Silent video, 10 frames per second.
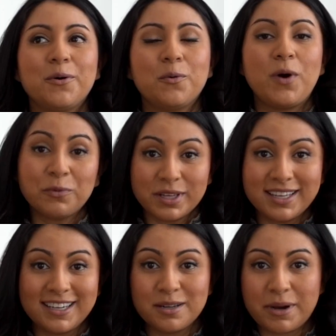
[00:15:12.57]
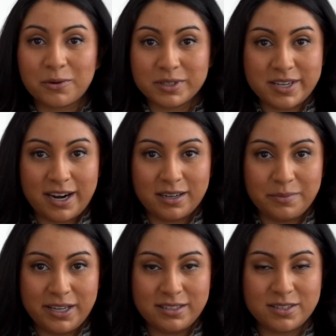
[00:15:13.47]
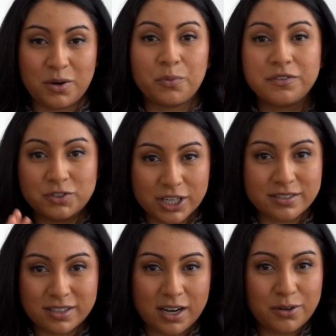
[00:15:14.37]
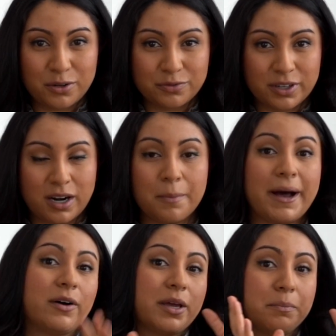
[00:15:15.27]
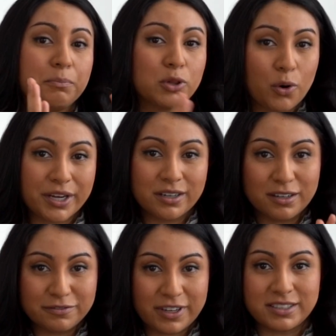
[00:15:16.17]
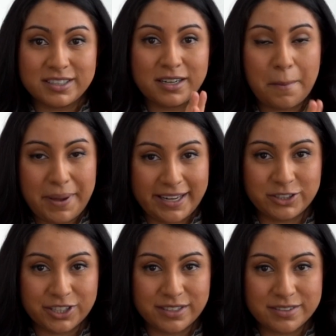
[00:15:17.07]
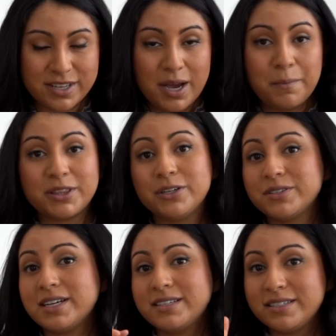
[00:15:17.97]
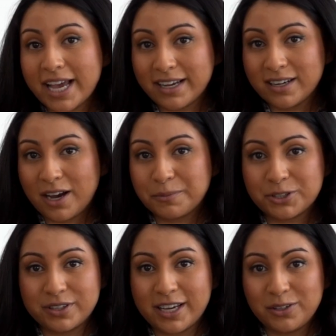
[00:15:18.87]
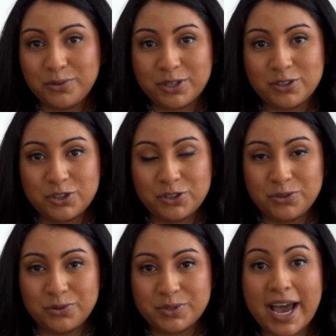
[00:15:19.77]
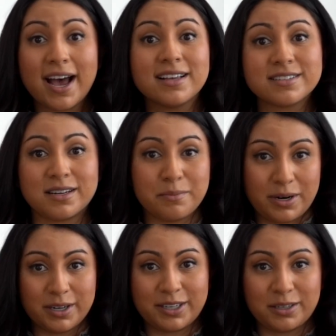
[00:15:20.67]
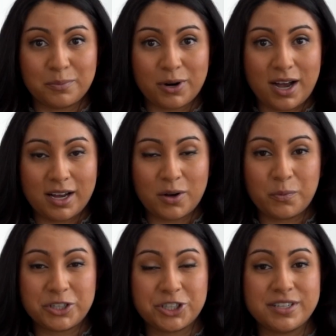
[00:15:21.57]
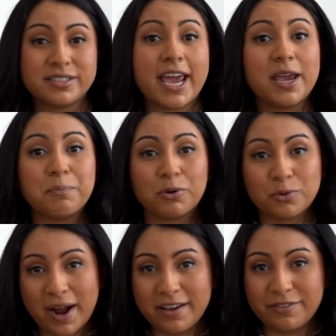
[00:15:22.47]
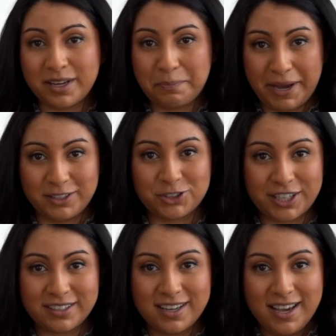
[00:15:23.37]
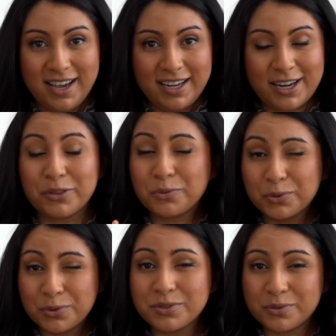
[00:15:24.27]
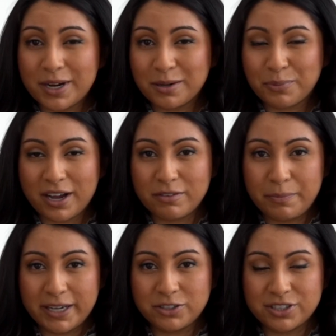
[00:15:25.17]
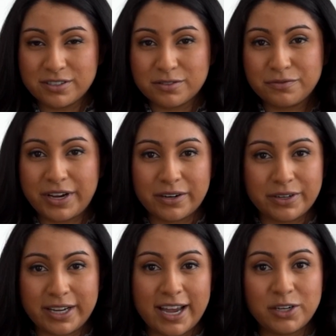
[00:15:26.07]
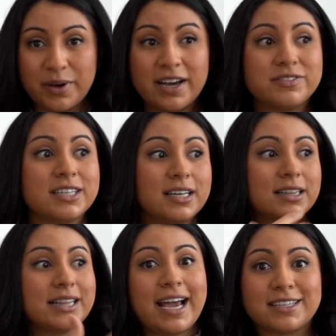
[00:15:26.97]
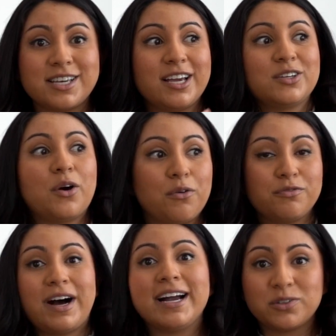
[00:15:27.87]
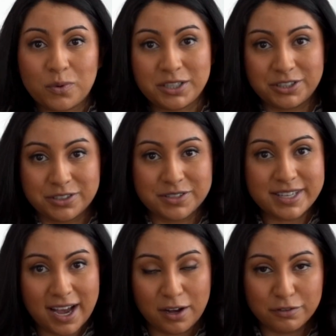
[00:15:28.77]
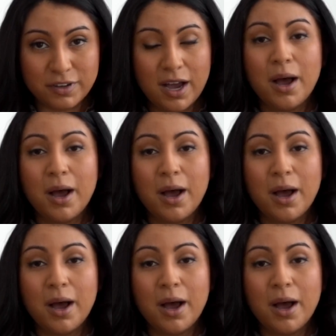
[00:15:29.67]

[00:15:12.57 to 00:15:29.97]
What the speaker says: When we're thinking about retirement, we've just gone over about employer-funded pensions, but there's a second option that you can choose as an American abroad, which is a private pension. Now, the rules around private pensions vary, and you have to elect and go find one yourself.